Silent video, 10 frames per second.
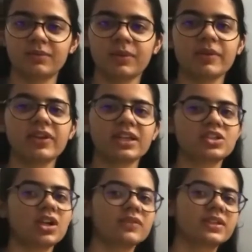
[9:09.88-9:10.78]
Maybe we can
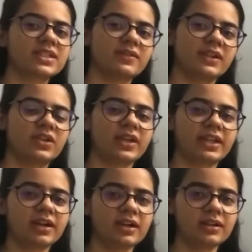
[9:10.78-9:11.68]
solve this
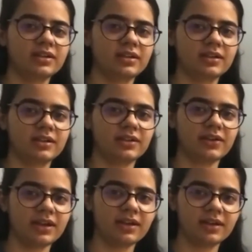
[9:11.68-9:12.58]
together,
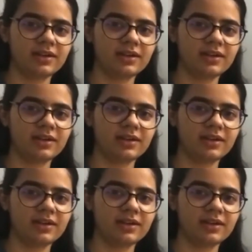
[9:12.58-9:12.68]
right?